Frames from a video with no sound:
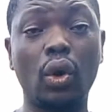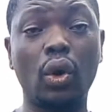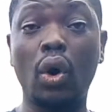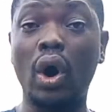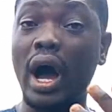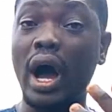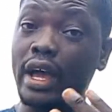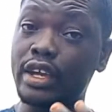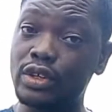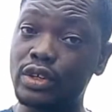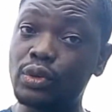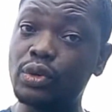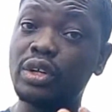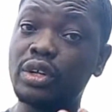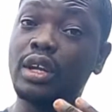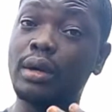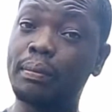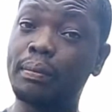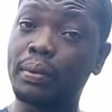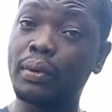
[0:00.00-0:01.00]
Or are you
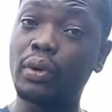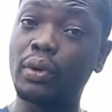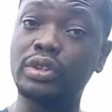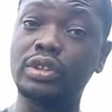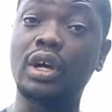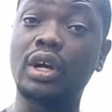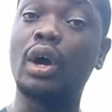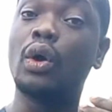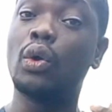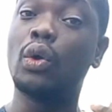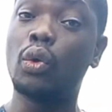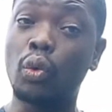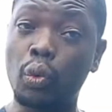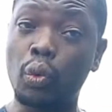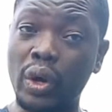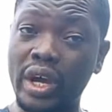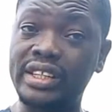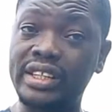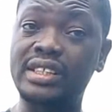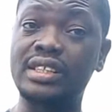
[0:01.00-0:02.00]
in a point
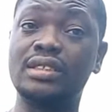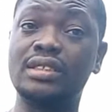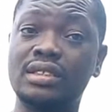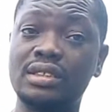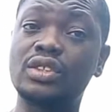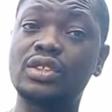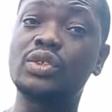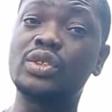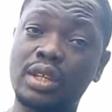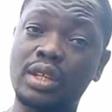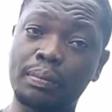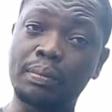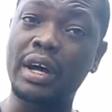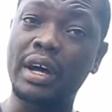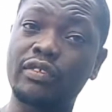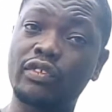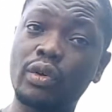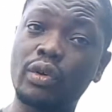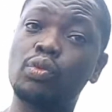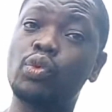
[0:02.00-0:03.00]
waiting to
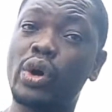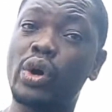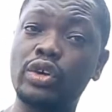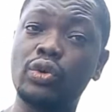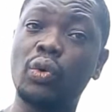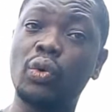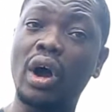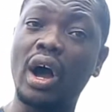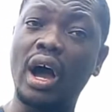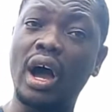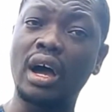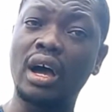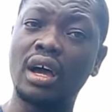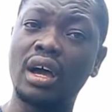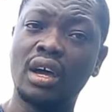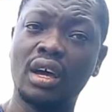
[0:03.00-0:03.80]
depart from where you are?